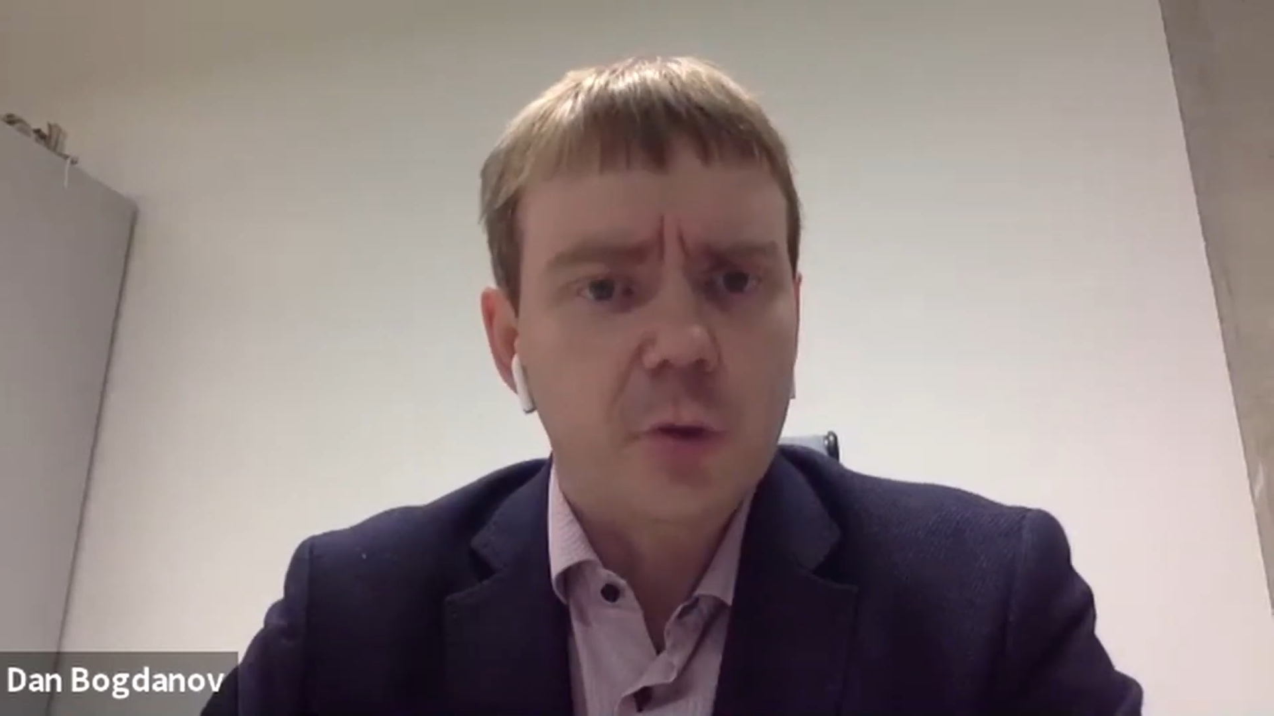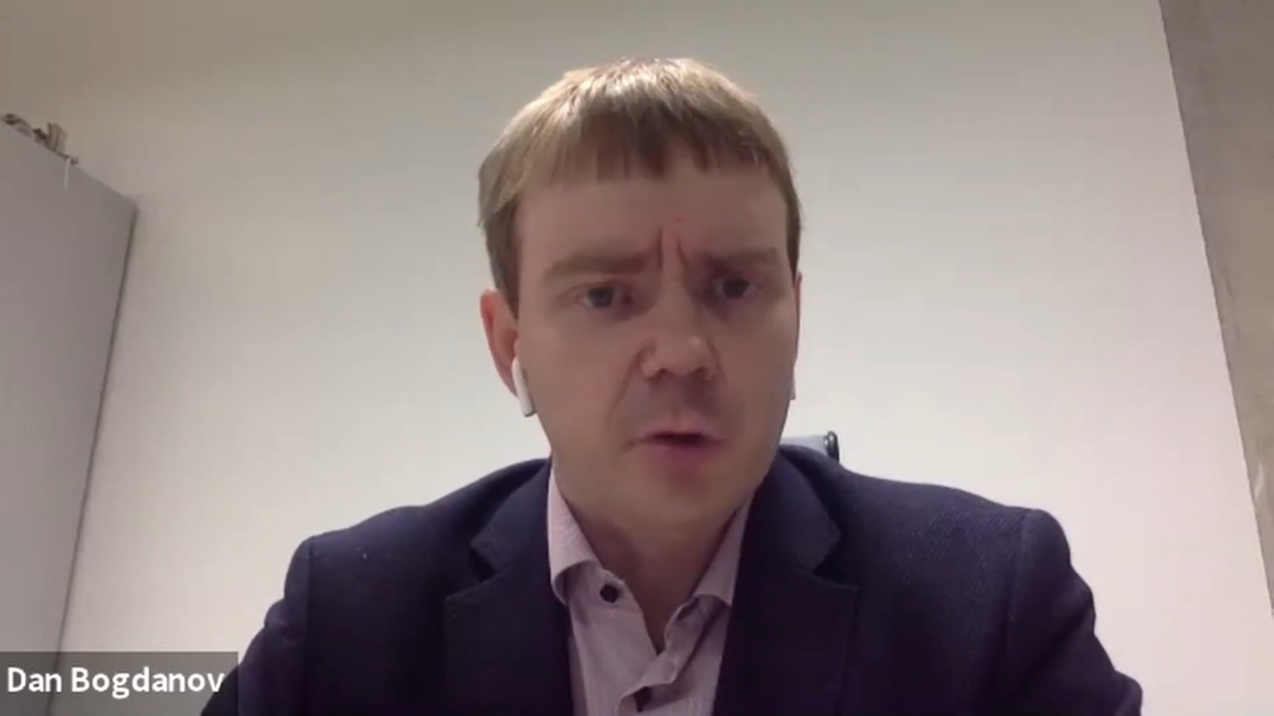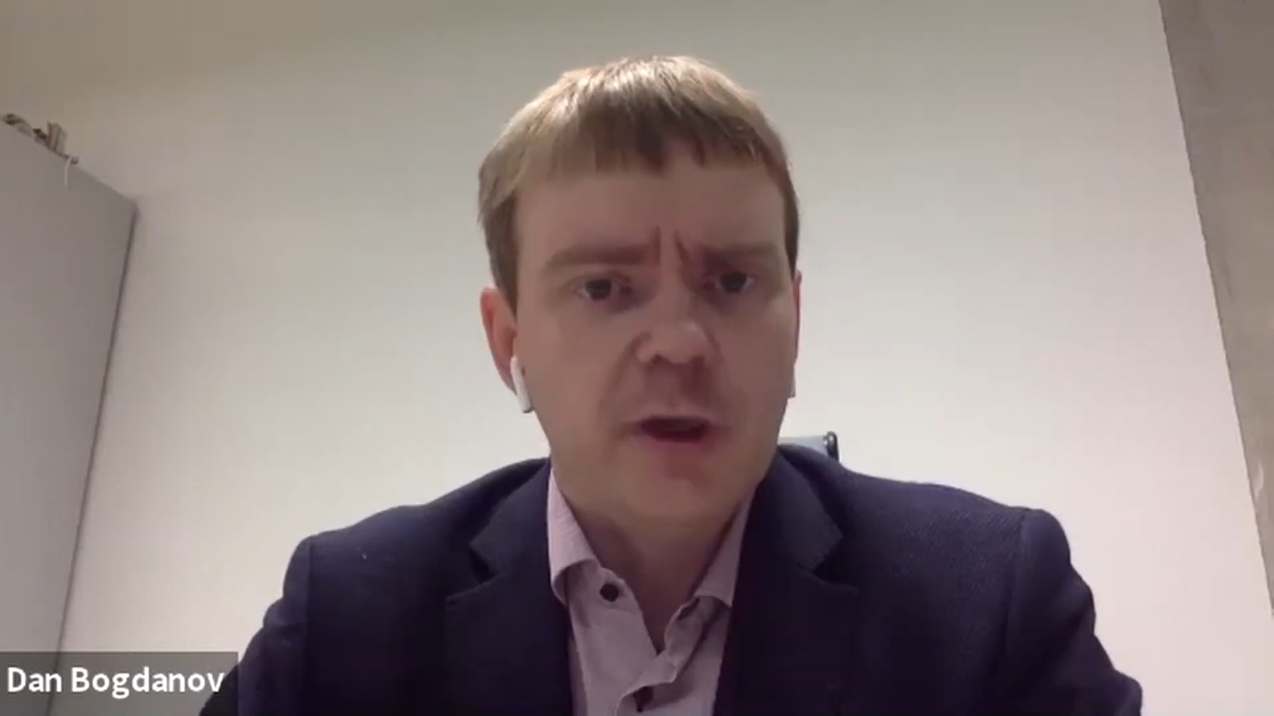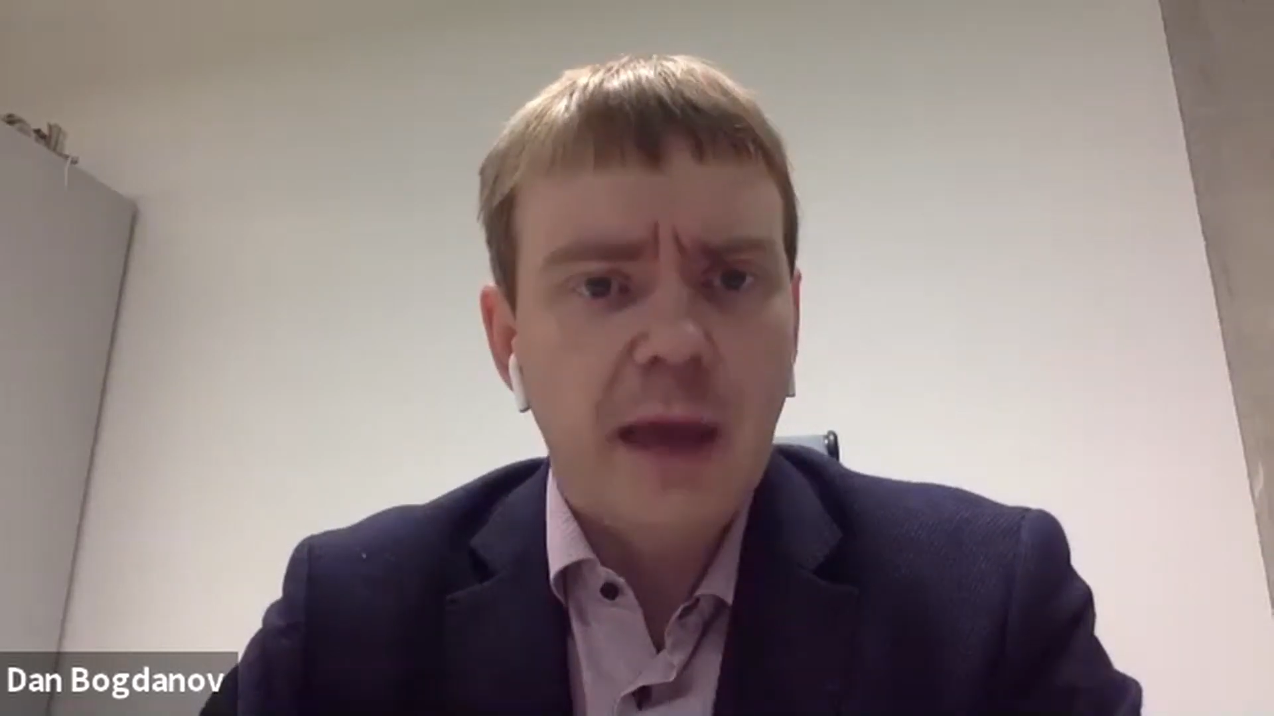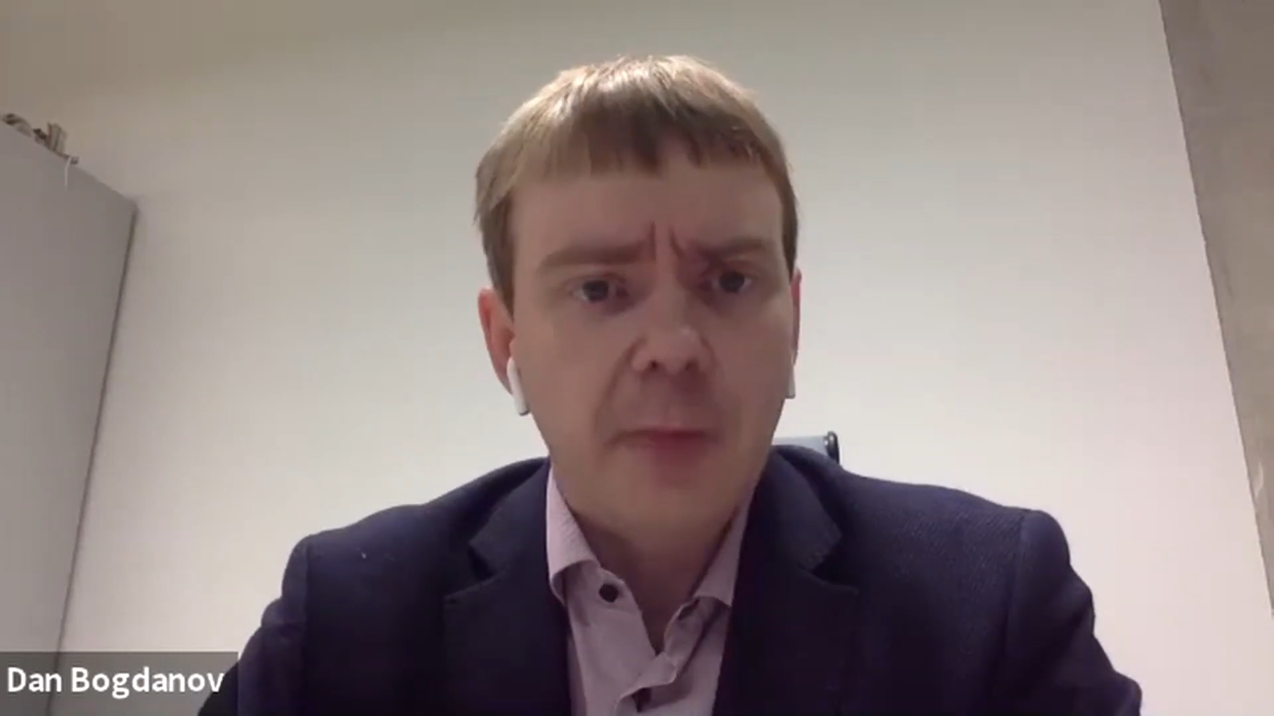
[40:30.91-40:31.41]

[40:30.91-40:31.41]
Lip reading: using